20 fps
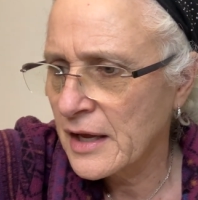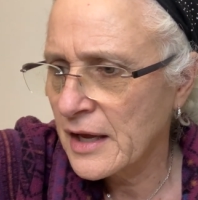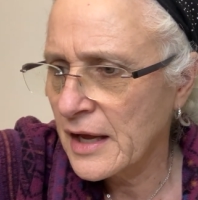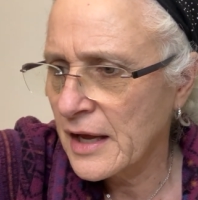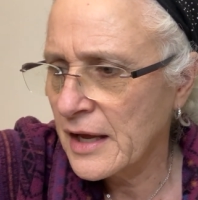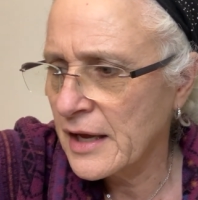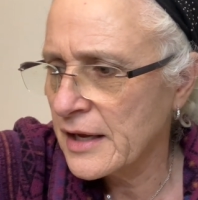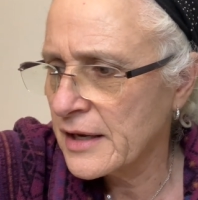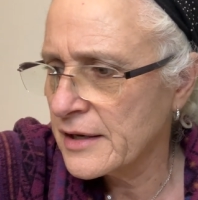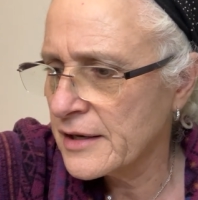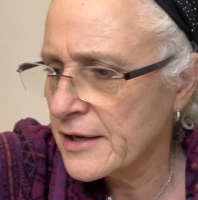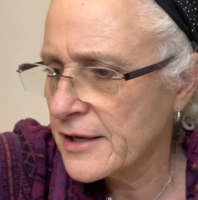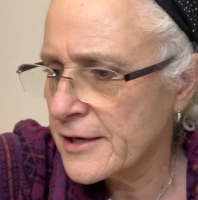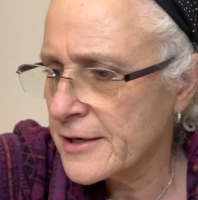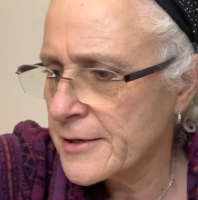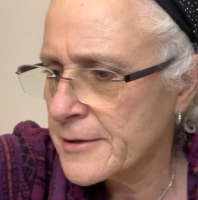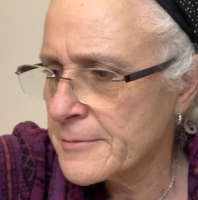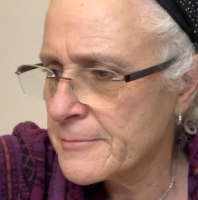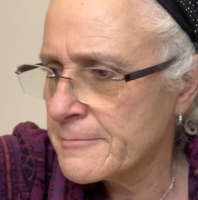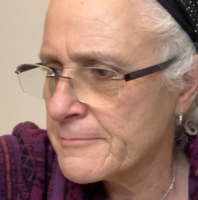And
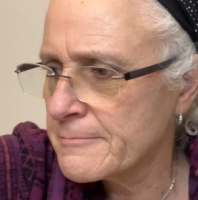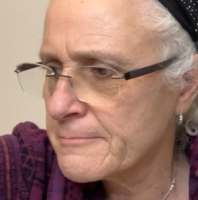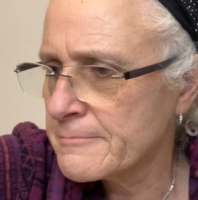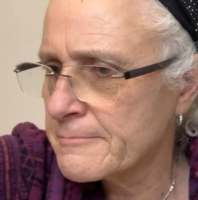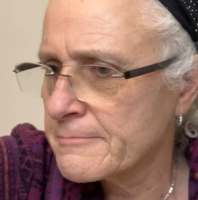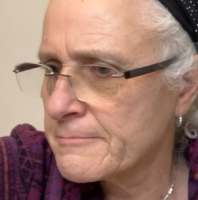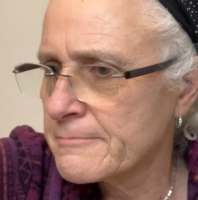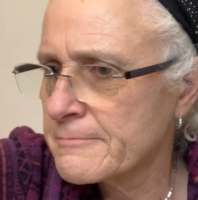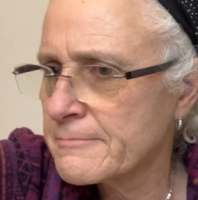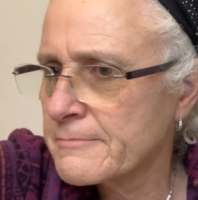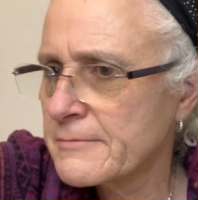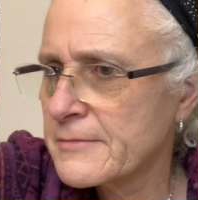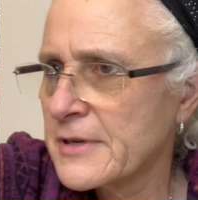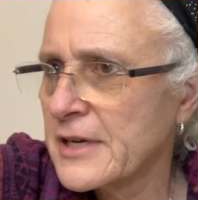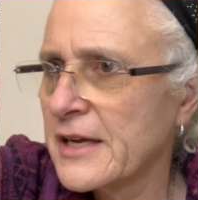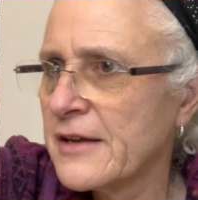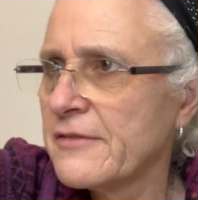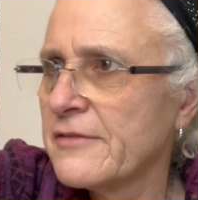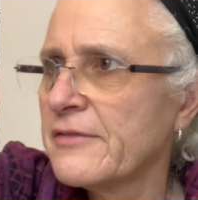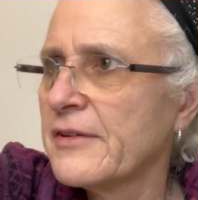
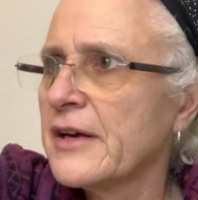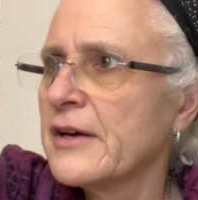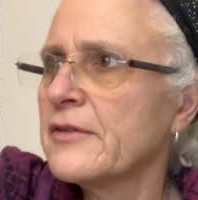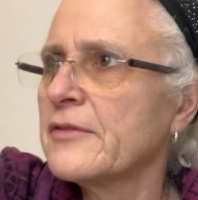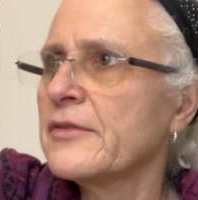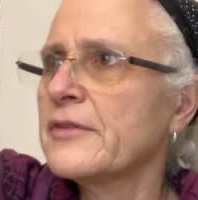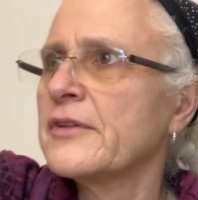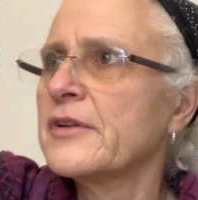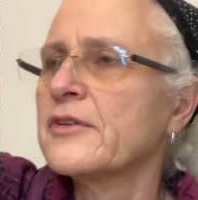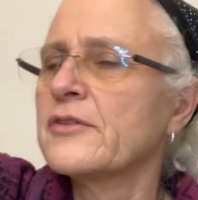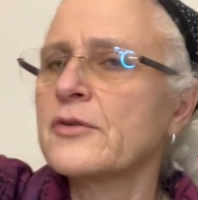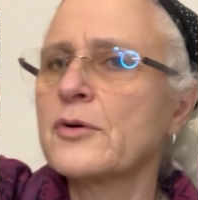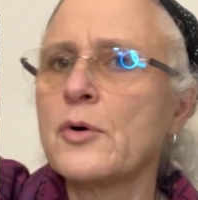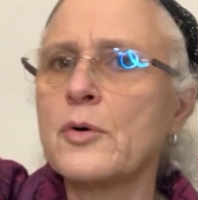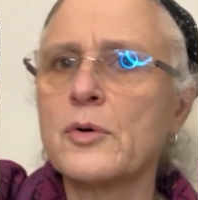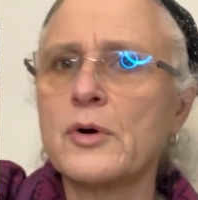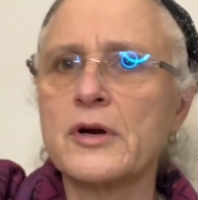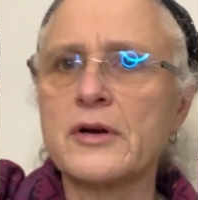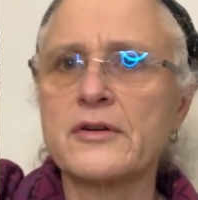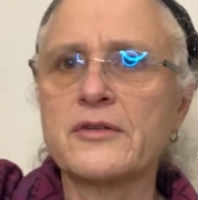I found this
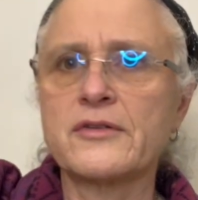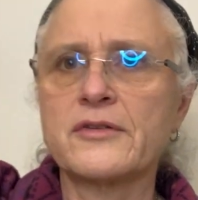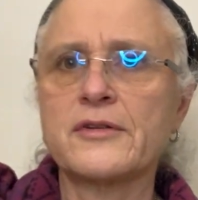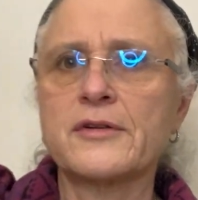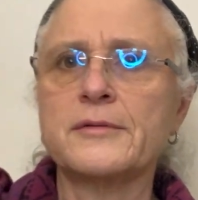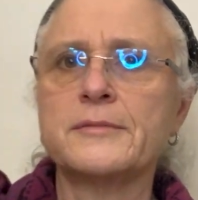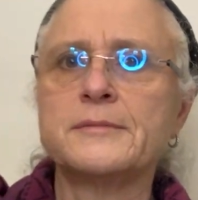horse.